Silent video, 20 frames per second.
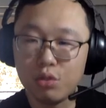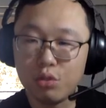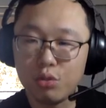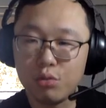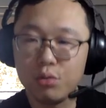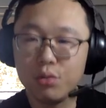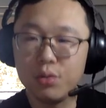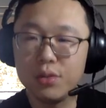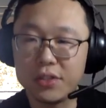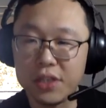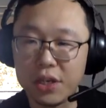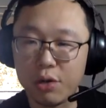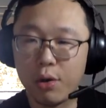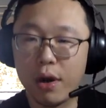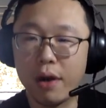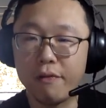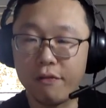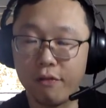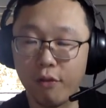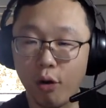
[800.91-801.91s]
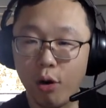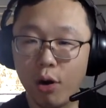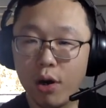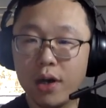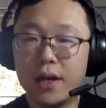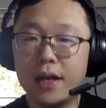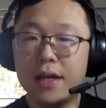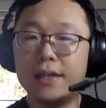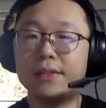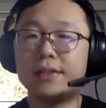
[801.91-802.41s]
2, 0, and
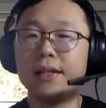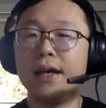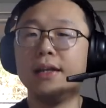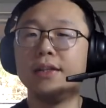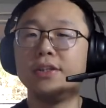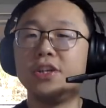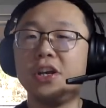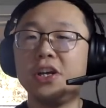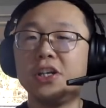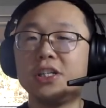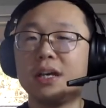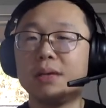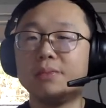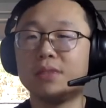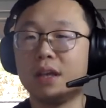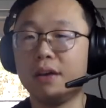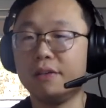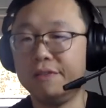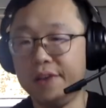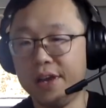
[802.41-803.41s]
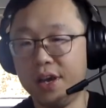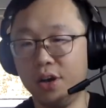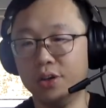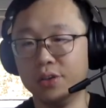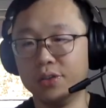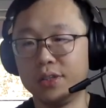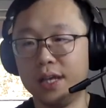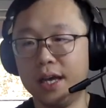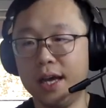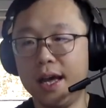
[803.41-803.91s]
4, then DHMC fails.